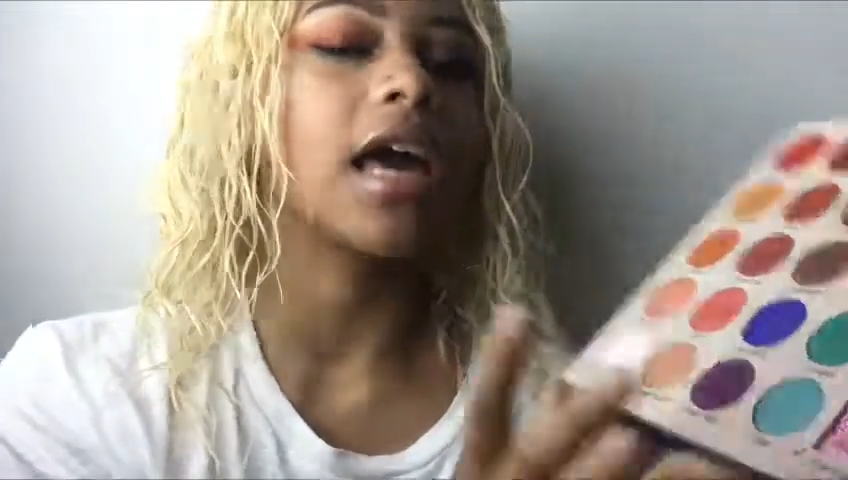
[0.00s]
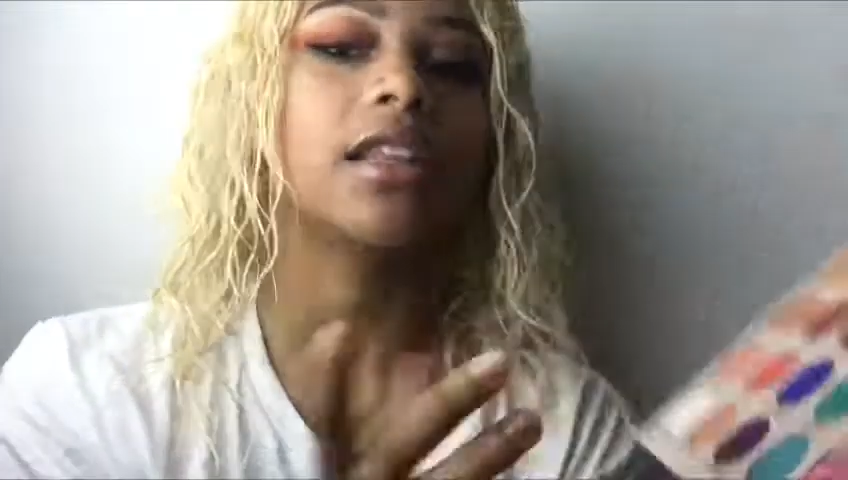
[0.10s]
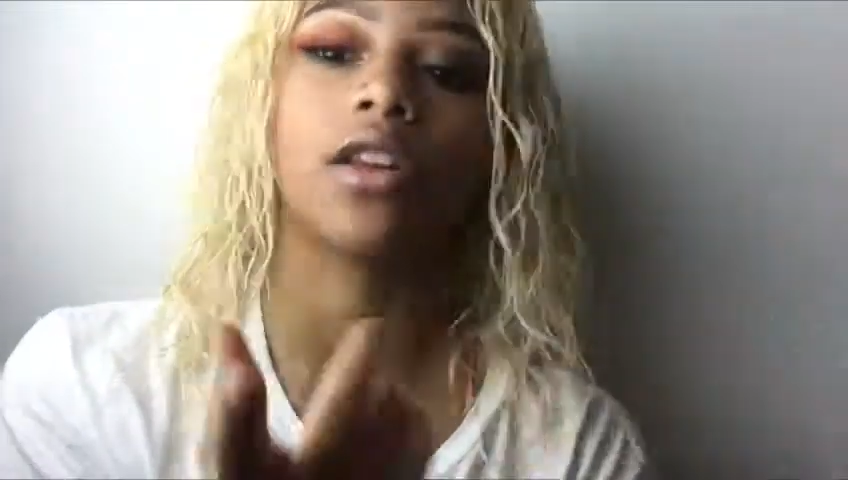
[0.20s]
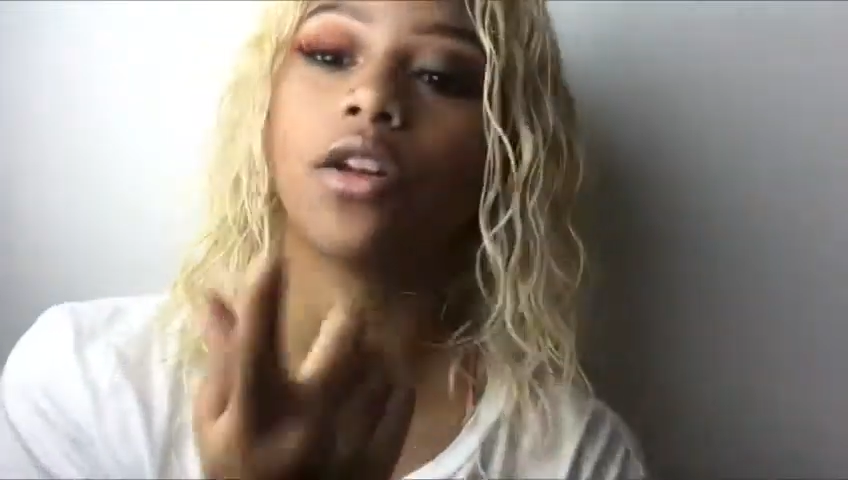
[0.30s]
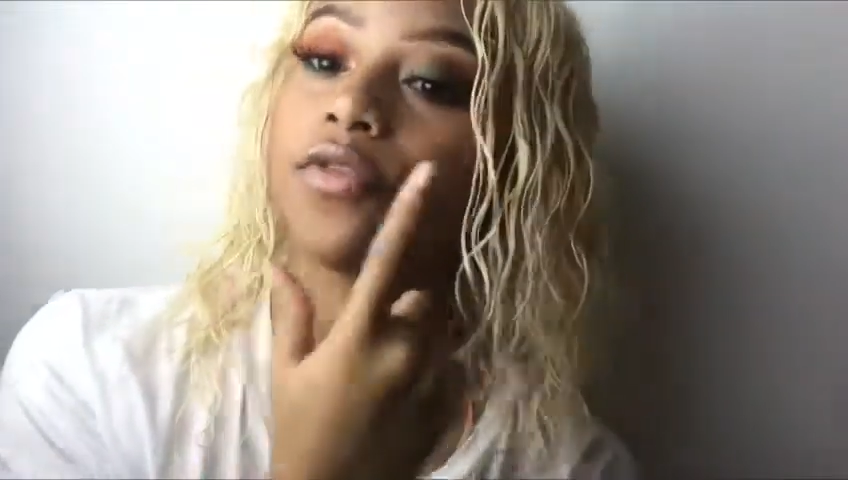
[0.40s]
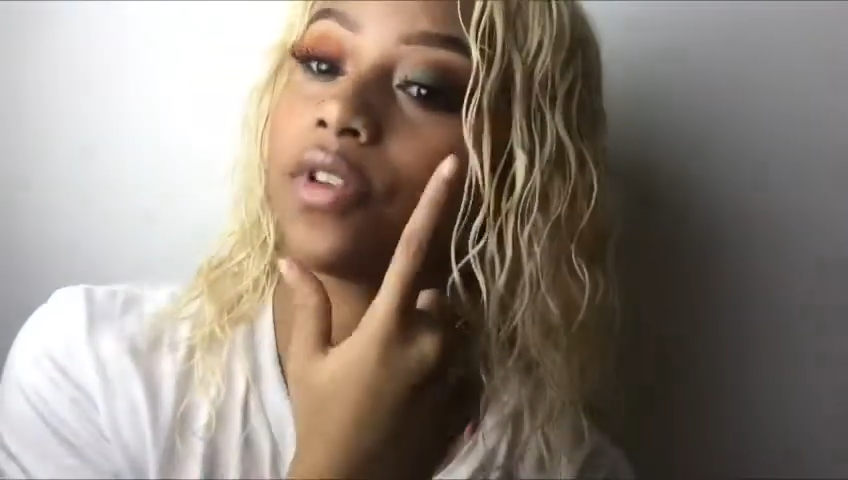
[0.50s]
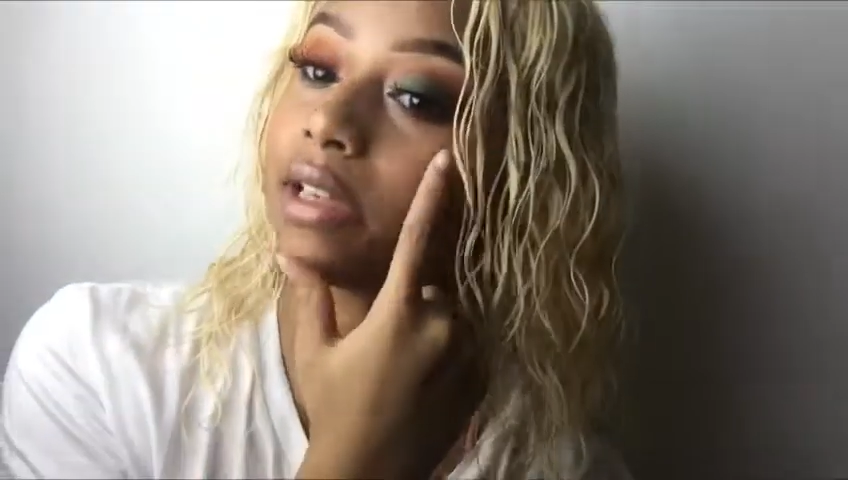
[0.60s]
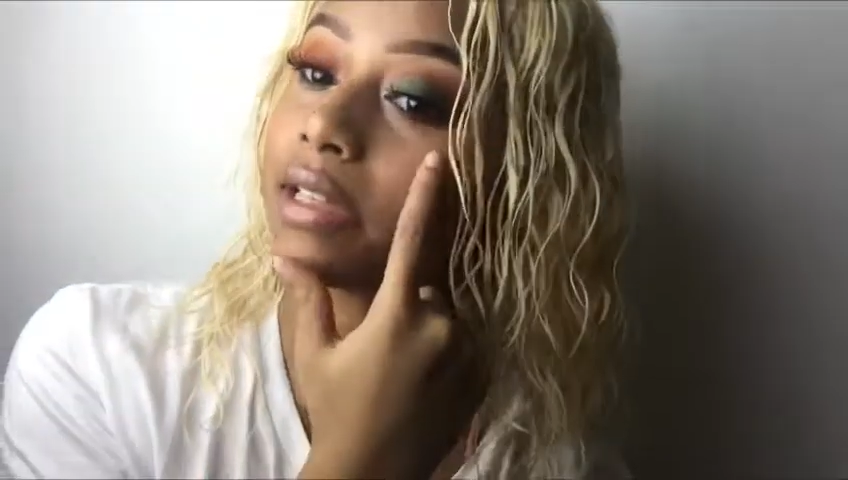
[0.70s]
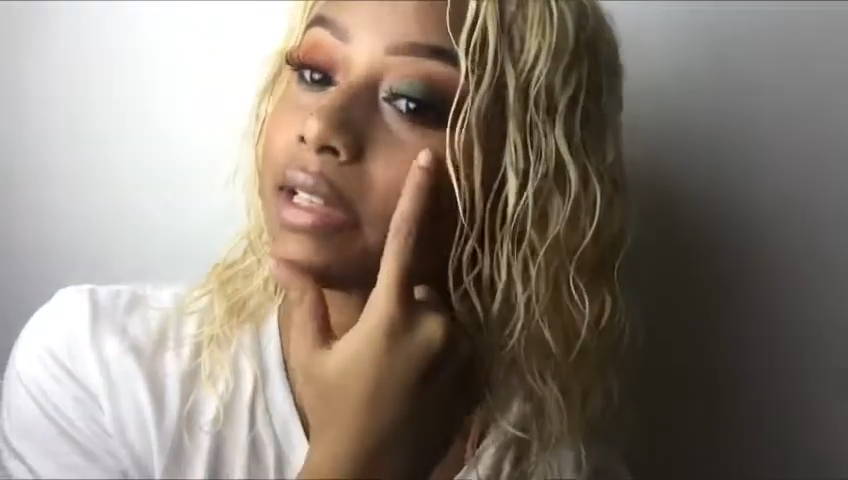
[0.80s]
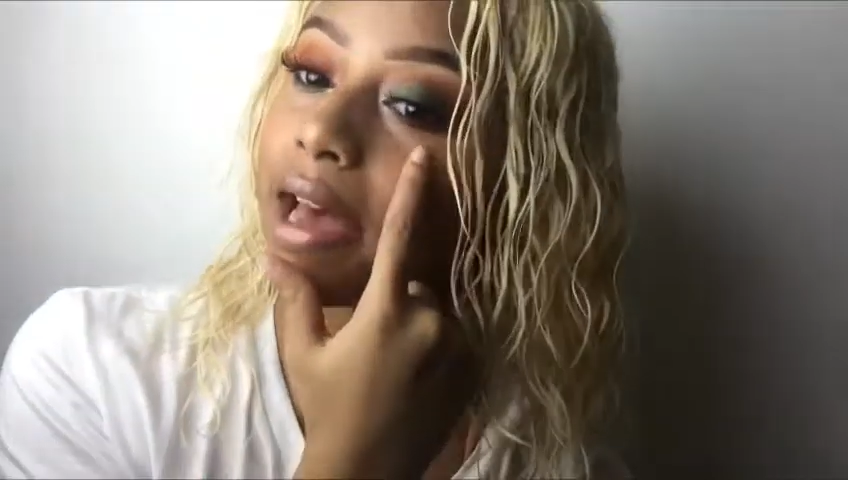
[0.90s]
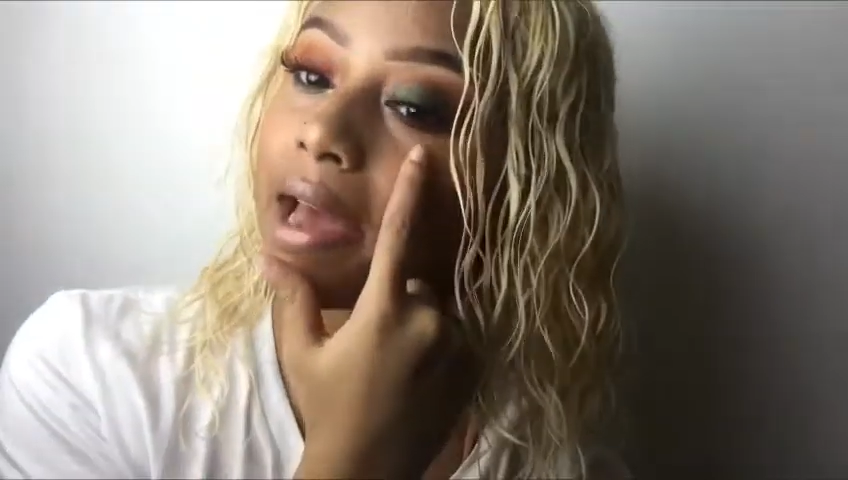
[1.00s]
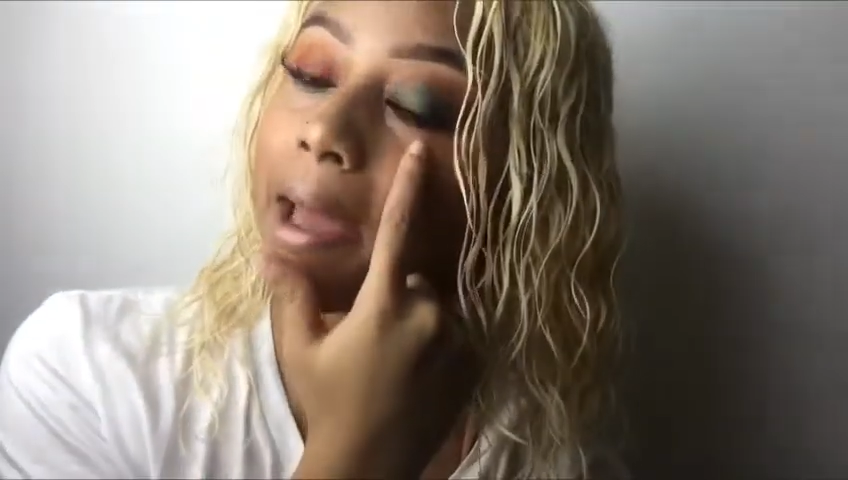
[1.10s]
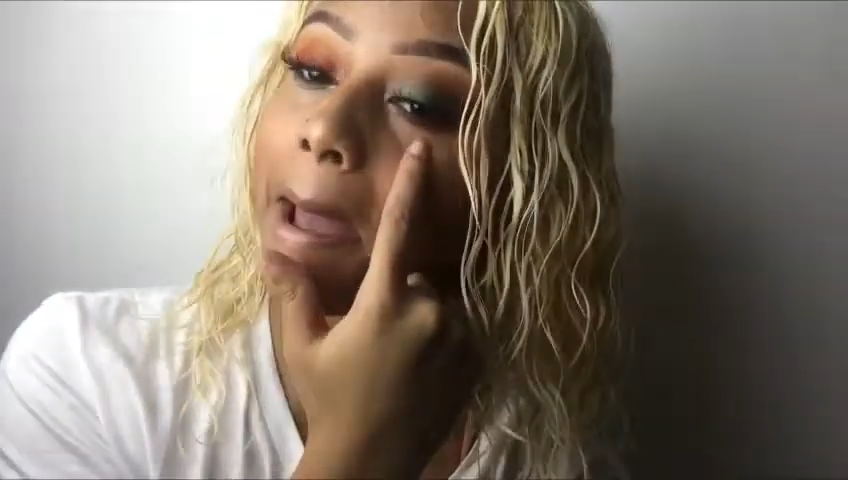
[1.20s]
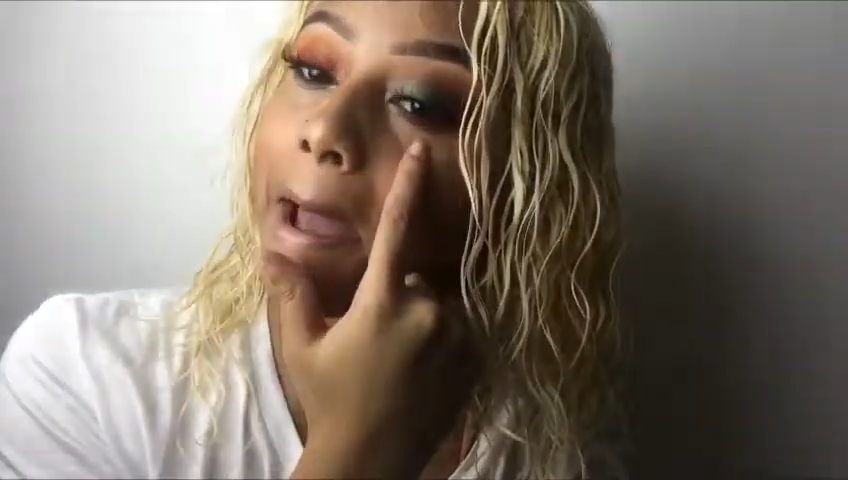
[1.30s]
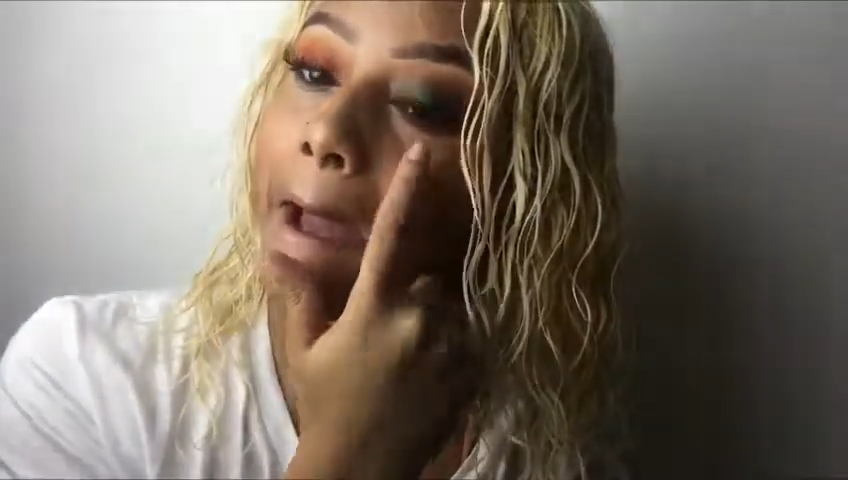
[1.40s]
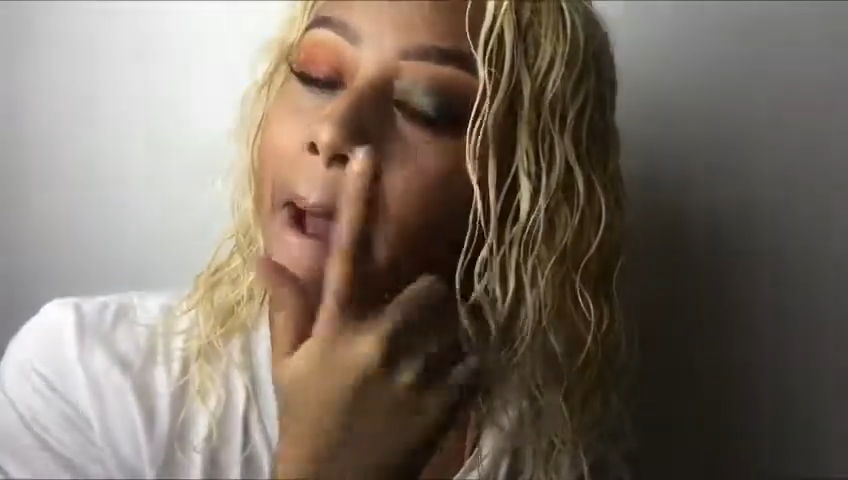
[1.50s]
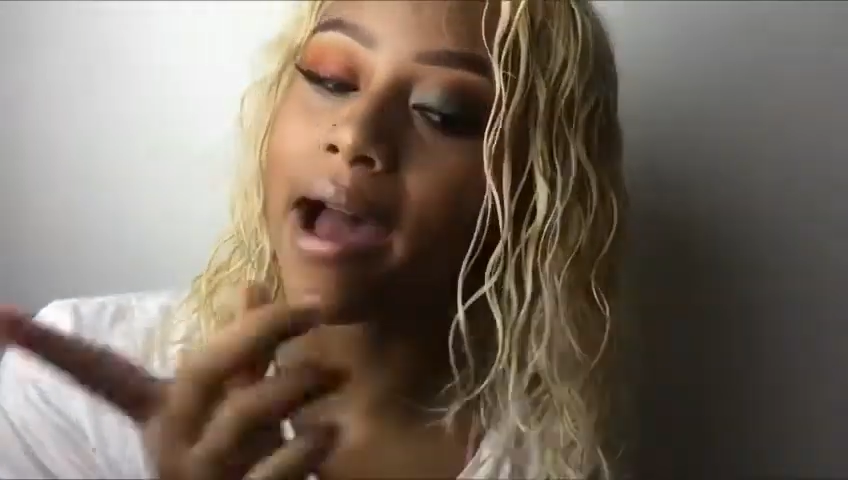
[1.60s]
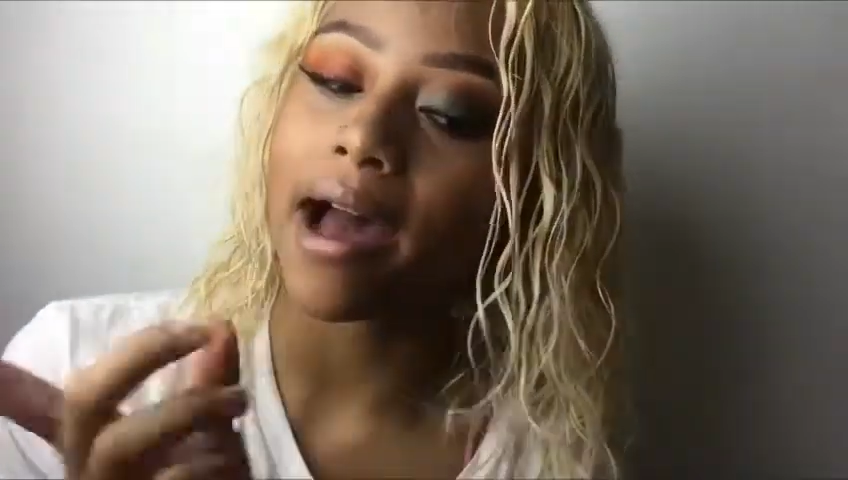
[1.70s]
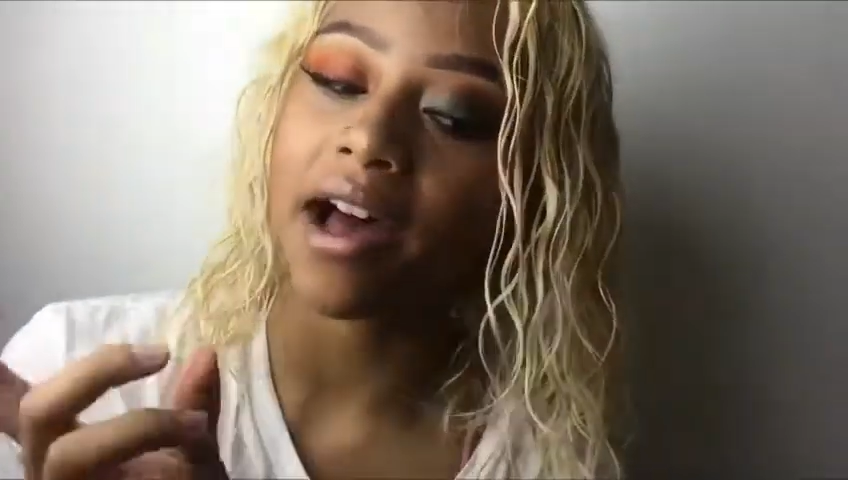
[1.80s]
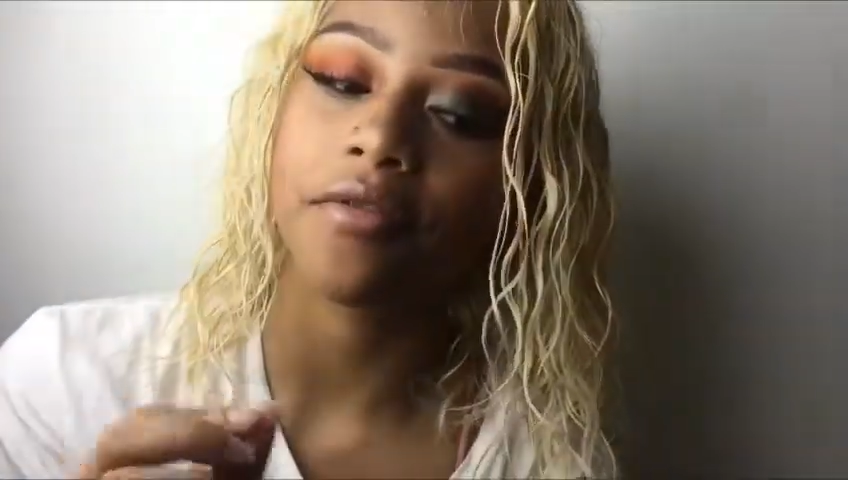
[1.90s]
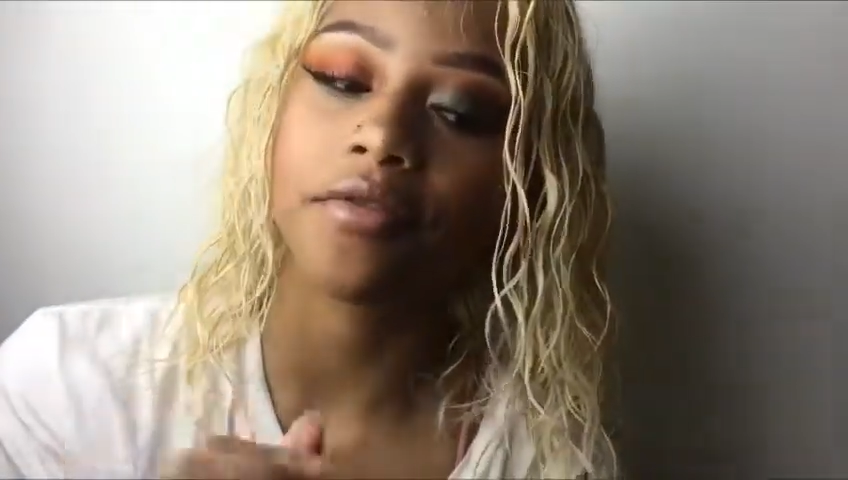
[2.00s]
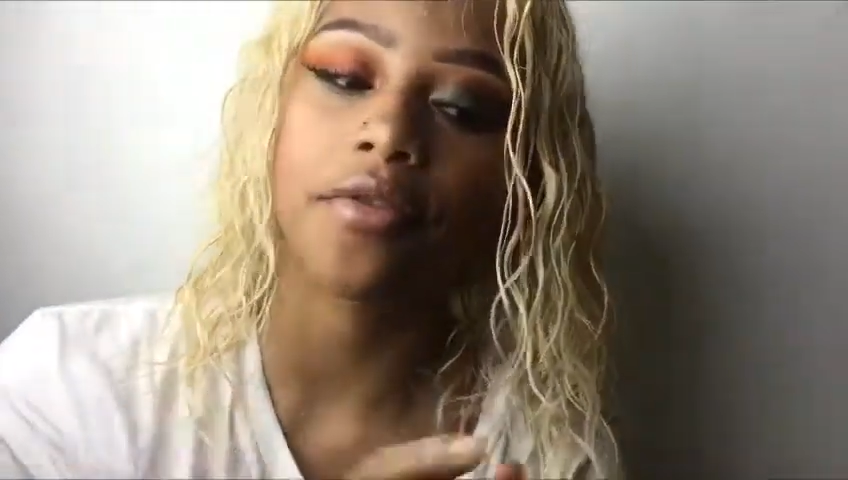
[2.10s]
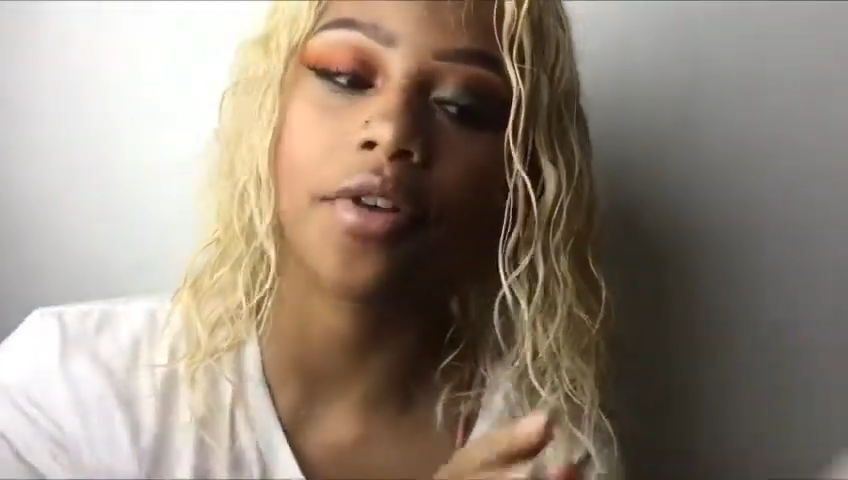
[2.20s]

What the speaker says: And then for this eye, I have